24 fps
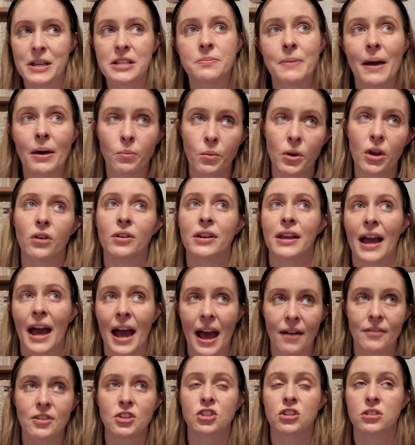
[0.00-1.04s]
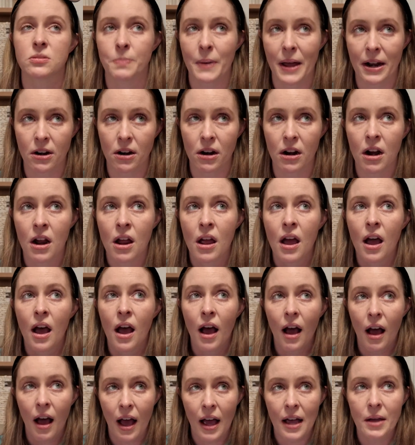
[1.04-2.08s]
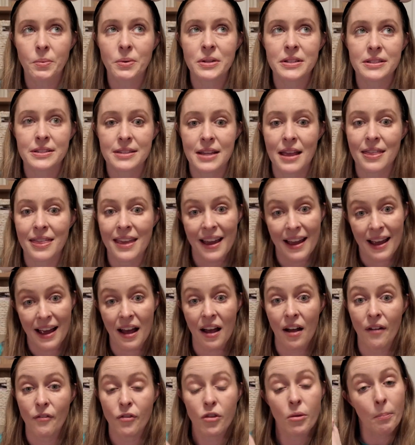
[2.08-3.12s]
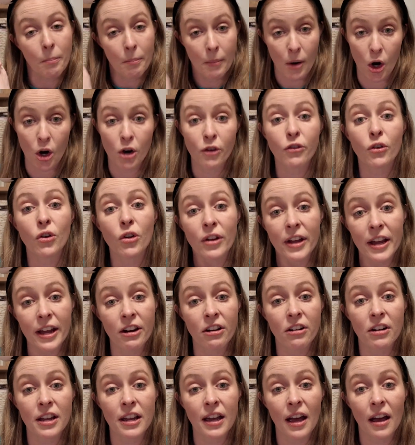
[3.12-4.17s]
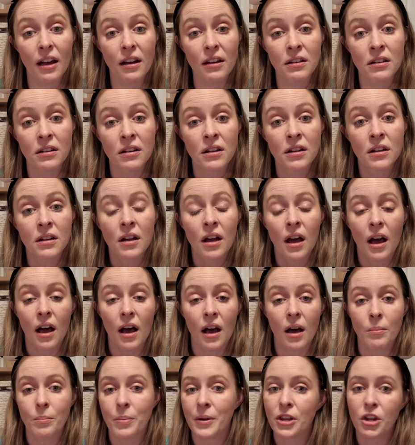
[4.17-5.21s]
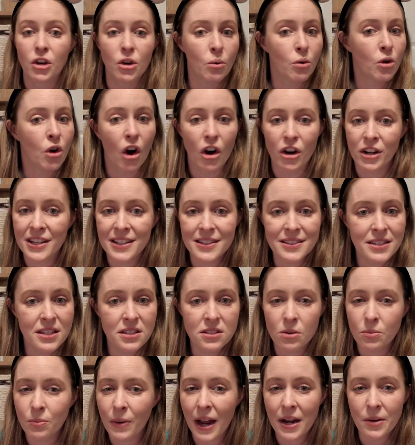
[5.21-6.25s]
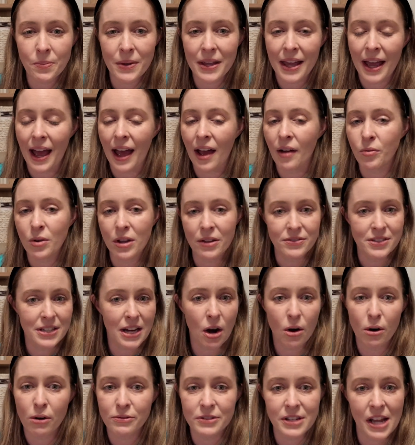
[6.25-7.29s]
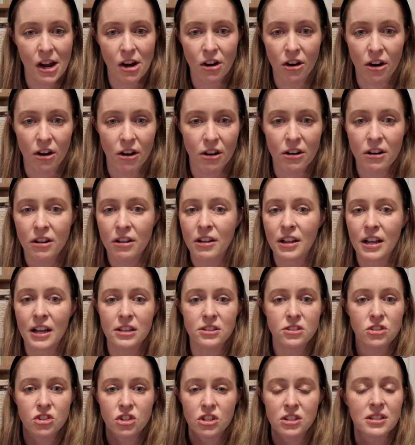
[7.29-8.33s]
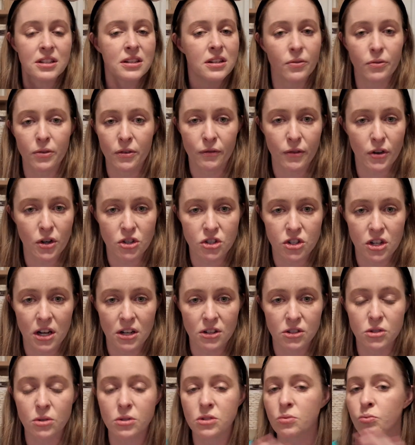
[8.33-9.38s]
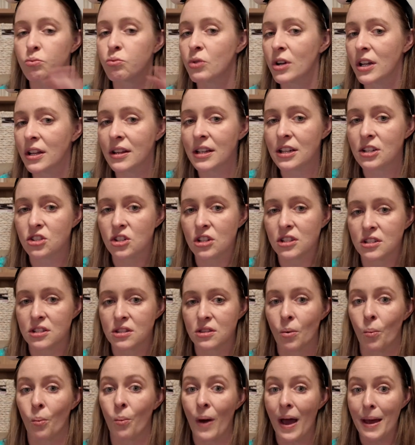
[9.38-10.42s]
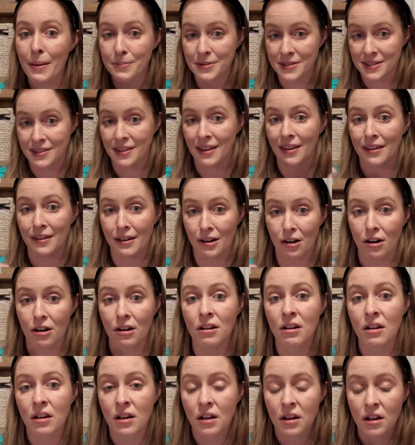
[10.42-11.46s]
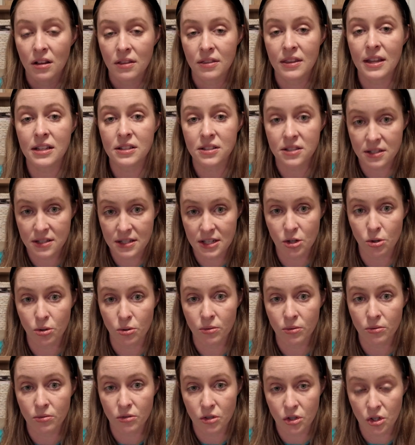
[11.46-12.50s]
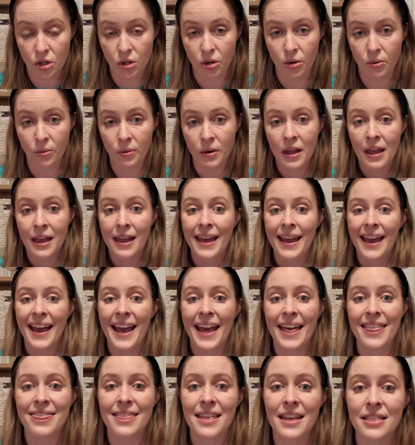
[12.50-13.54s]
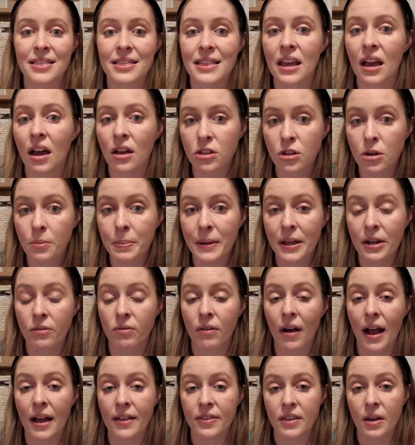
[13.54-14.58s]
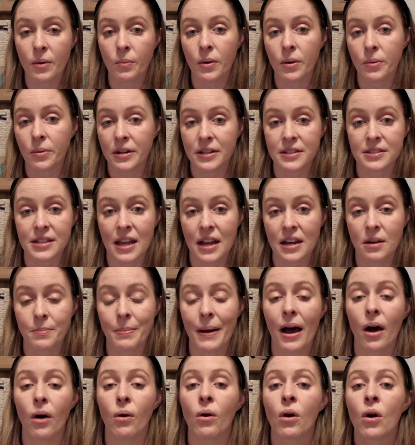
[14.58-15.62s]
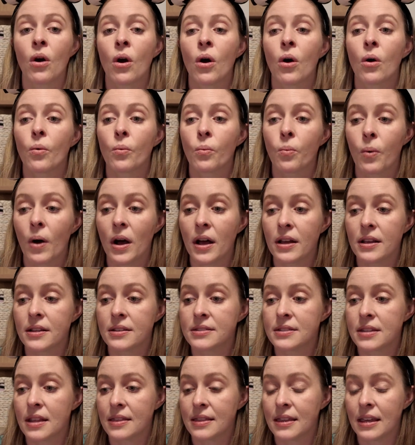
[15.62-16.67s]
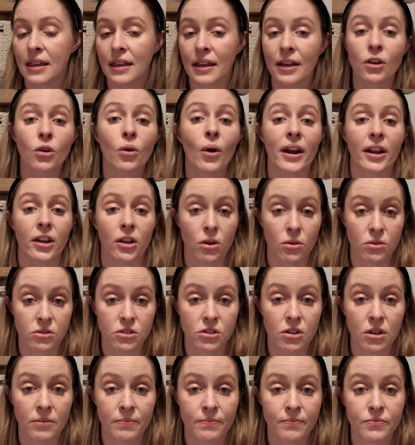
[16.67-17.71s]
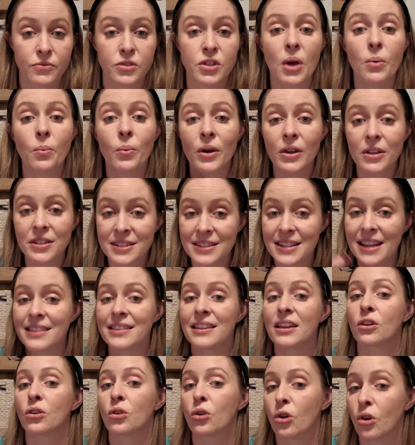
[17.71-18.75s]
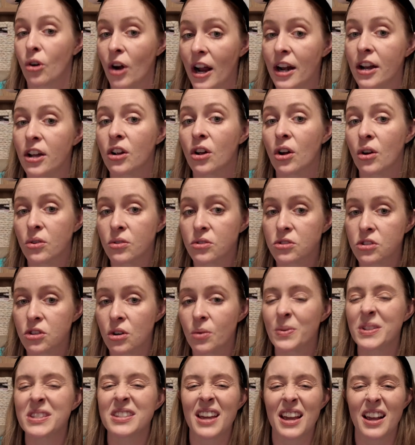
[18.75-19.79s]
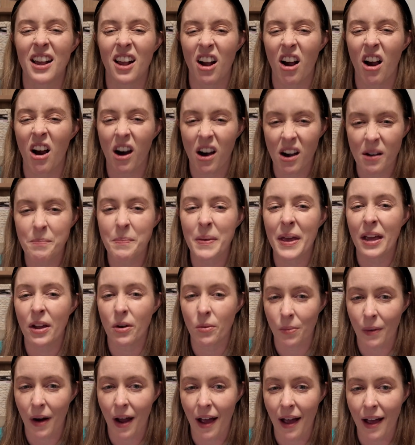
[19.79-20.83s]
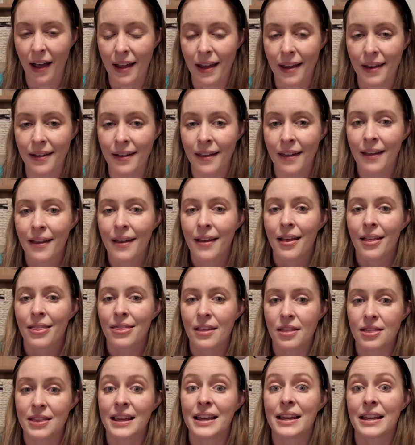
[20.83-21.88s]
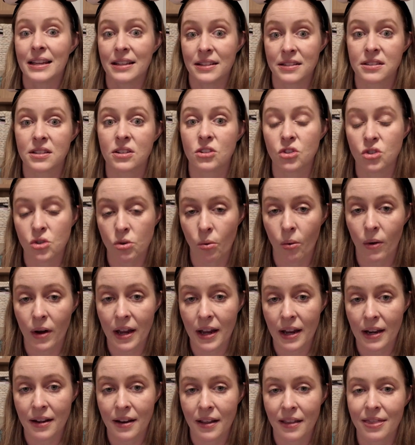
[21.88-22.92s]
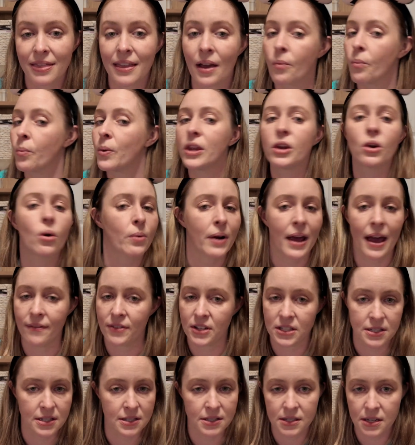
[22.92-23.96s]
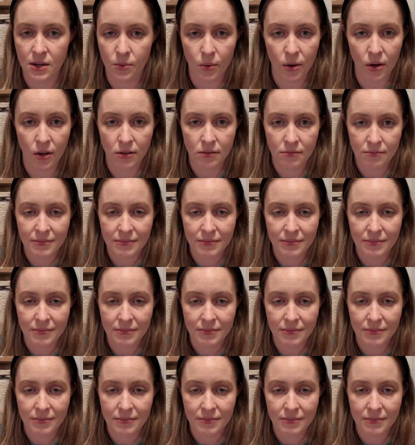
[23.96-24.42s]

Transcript: Mountain we already have, it's just better. I would say they have the Marvel area. But, you know, Guardians is a ride we have. We have Tower of Terror. It's just a different version. So it's really just the web slinger that's new. And then the other big ride that we were excited about was the Incredicoaster. So I will say the Incredicoaster was like our big ride that the kids enjoyed that we don't have at Disney World.